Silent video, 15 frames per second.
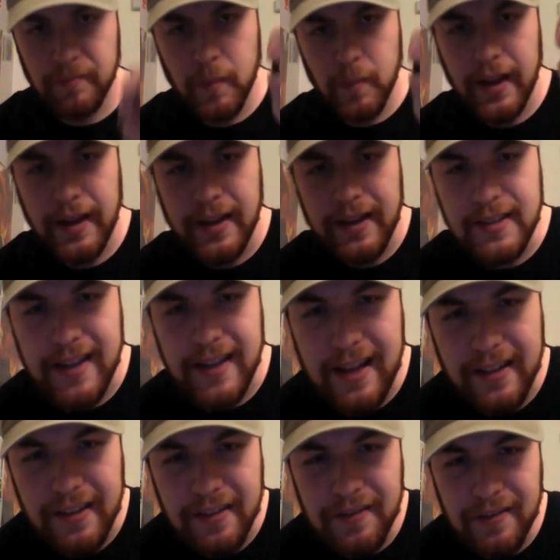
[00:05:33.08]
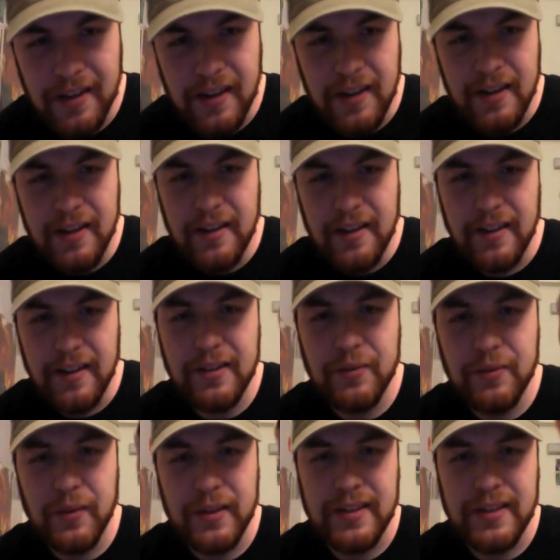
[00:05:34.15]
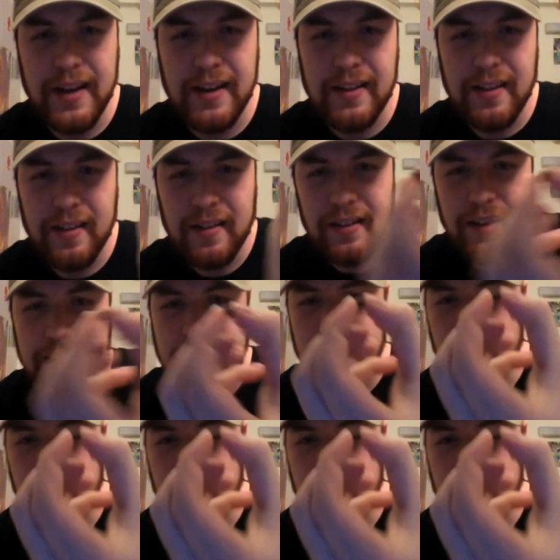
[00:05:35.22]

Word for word: Like, exactly. This one's getting the least